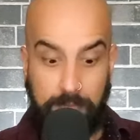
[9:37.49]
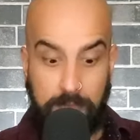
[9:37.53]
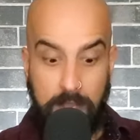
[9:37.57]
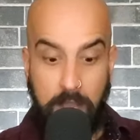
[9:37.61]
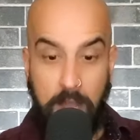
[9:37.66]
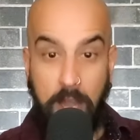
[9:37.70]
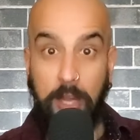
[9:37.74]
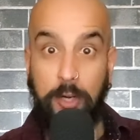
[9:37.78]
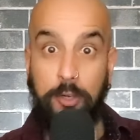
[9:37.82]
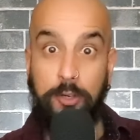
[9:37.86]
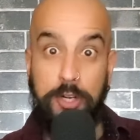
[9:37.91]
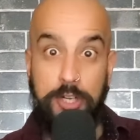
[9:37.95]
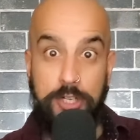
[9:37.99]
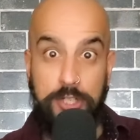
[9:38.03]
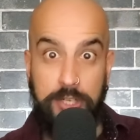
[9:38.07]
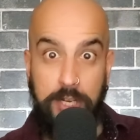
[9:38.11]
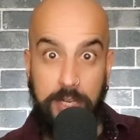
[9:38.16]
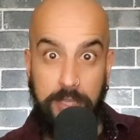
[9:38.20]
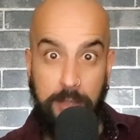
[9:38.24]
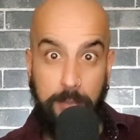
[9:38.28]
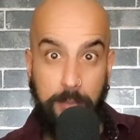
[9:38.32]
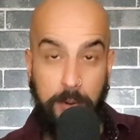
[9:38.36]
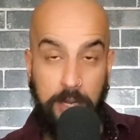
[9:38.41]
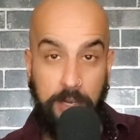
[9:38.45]
Uh, Krishna
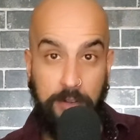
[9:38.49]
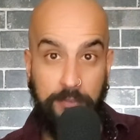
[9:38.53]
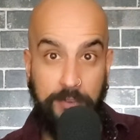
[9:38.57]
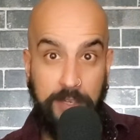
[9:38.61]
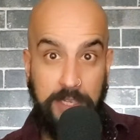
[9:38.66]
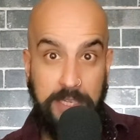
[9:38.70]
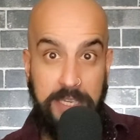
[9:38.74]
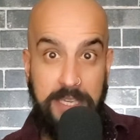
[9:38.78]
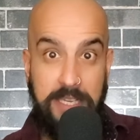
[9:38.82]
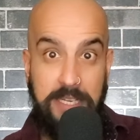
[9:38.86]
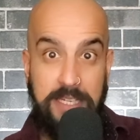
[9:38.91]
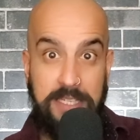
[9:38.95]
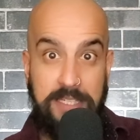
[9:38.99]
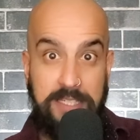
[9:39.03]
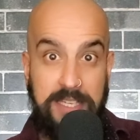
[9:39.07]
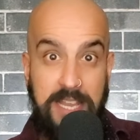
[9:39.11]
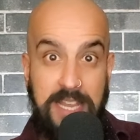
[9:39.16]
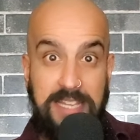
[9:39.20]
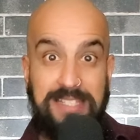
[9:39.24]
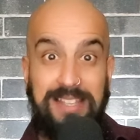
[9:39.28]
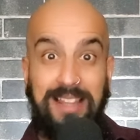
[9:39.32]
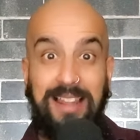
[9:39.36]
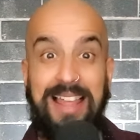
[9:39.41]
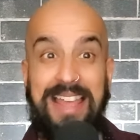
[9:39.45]
in the Bhagavad Gita
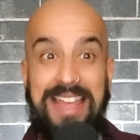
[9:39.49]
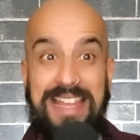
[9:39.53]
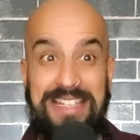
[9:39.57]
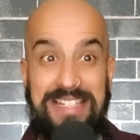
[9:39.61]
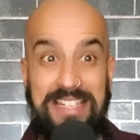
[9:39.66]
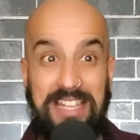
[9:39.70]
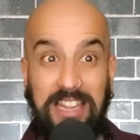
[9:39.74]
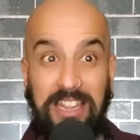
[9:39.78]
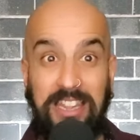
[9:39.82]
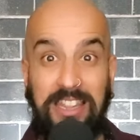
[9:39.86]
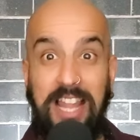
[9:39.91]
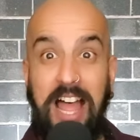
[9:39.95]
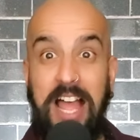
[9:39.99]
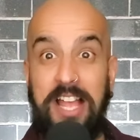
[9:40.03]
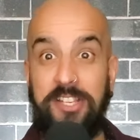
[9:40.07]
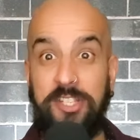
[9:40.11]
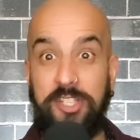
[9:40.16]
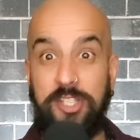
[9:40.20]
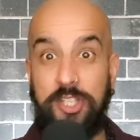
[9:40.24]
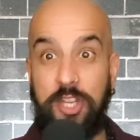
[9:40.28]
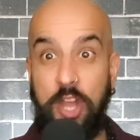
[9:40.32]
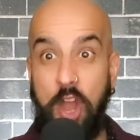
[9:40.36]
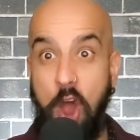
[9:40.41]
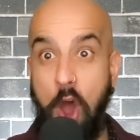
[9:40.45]
says it's
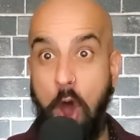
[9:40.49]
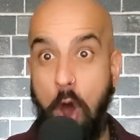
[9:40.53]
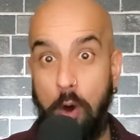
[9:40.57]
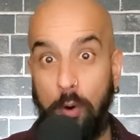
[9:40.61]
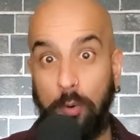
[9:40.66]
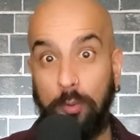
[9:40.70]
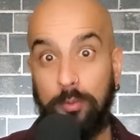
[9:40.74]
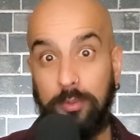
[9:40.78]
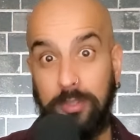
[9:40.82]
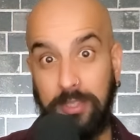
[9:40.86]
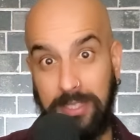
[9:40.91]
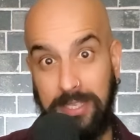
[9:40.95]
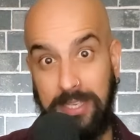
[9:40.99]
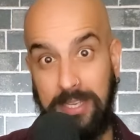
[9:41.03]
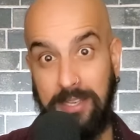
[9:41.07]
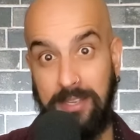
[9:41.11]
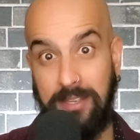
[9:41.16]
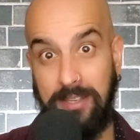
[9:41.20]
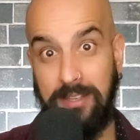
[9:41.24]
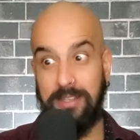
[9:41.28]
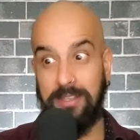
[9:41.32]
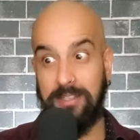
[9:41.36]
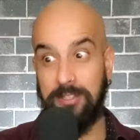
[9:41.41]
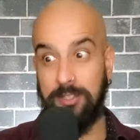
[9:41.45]
lust only
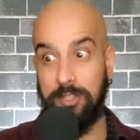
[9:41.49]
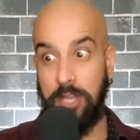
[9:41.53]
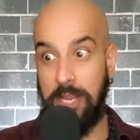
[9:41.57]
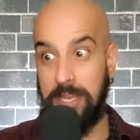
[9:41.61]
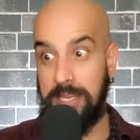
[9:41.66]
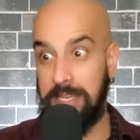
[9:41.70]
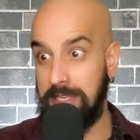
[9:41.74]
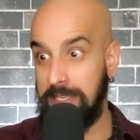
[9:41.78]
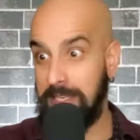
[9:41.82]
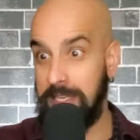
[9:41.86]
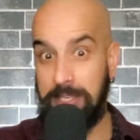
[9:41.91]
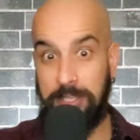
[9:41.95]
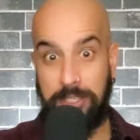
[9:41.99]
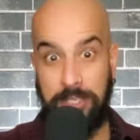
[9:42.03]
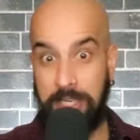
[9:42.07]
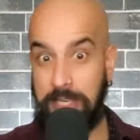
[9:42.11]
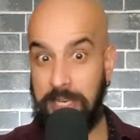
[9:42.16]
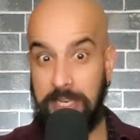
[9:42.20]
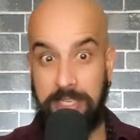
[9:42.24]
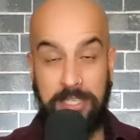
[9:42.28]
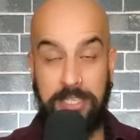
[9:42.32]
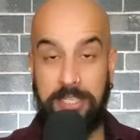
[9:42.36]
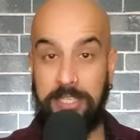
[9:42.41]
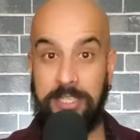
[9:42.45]
so he, he, he
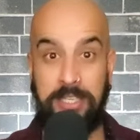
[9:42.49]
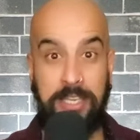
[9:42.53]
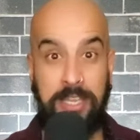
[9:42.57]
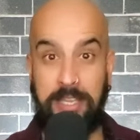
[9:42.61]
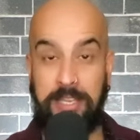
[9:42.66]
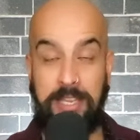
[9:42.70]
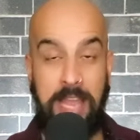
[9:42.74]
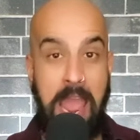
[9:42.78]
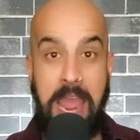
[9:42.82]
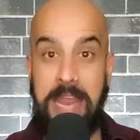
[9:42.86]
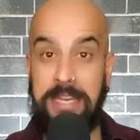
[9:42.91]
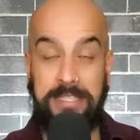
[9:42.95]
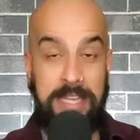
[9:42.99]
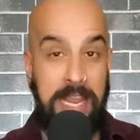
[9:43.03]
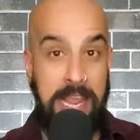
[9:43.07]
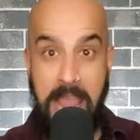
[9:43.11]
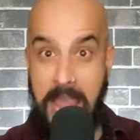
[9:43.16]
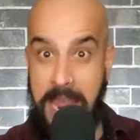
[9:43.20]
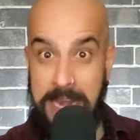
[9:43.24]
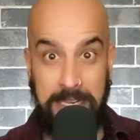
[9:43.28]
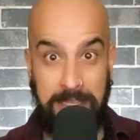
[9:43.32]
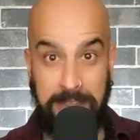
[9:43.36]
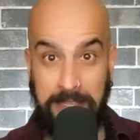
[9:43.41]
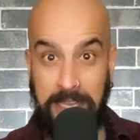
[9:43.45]
doesn't say
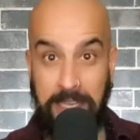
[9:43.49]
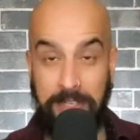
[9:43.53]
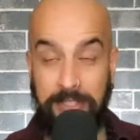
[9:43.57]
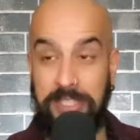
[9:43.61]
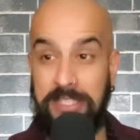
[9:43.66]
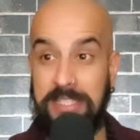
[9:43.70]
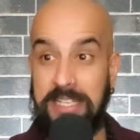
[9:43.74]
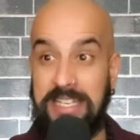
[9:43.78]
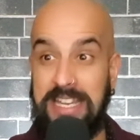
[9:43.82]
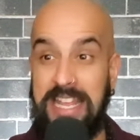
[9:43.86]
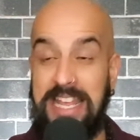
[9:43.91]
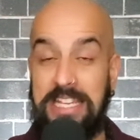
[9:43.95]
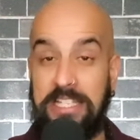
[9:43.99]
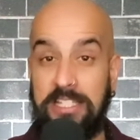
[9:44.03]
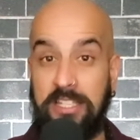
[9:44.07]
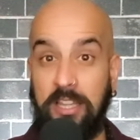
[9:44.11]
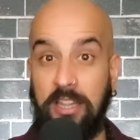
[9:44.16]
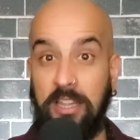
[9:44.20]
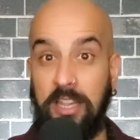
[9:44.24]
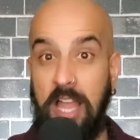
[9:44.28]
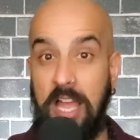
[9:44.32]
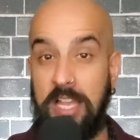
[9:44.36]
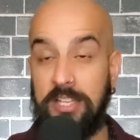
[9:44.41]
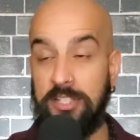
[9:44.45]
anything else. He says it's
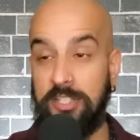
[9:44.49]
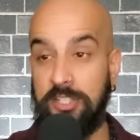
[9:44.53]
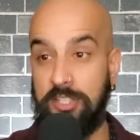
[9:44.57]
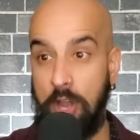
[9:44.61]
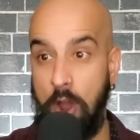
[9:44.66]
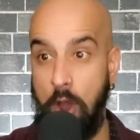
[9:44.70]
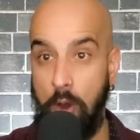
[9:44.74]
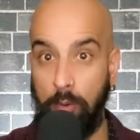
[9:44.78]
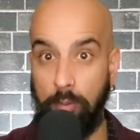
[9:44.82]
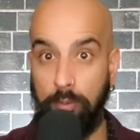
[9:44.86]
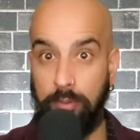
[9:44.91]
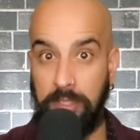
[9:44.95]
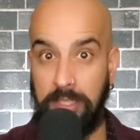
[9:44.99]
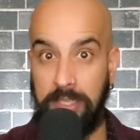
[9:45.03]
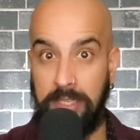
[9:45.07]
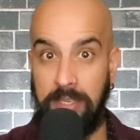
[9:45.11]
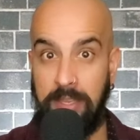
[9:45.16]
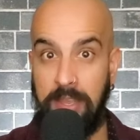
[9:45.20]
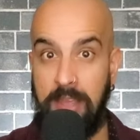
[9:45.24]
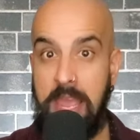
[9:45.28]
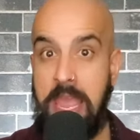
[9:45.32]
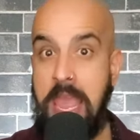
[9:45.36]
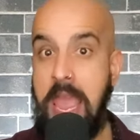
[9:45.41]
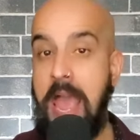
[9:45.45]
lust
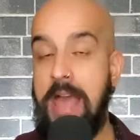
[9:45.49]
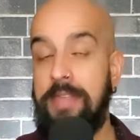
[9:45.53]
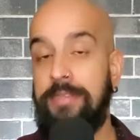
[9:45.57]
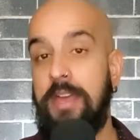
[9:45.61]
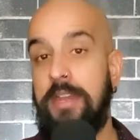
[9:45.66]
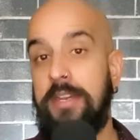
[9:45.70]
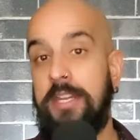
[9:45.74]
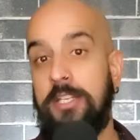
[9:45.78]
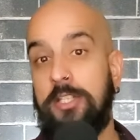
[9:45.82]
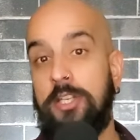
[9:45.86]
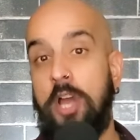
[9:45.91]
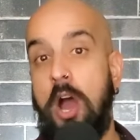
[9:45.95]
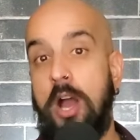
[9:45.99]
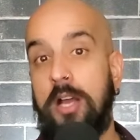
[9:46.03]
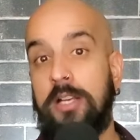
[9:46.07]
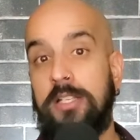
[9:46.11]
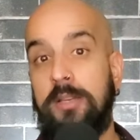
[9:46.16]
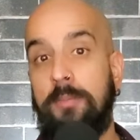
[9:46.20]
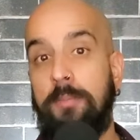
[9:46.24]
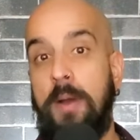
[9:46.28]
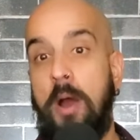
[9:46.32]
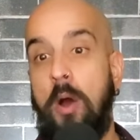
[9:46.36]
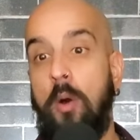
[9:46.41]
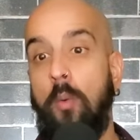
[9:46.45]
only, and then he talks
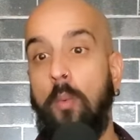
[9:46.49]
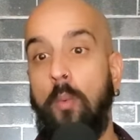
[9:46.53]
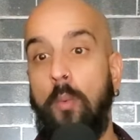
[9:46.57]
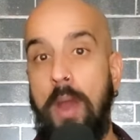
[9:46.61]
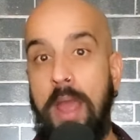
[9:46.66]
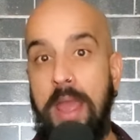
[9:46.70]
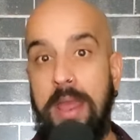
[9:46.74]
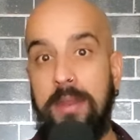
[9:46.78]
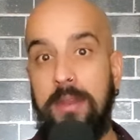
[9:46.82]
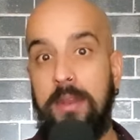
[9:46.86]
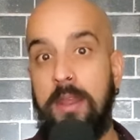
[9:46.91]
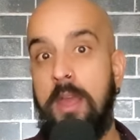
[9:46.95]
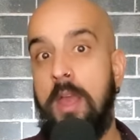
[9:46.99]
about when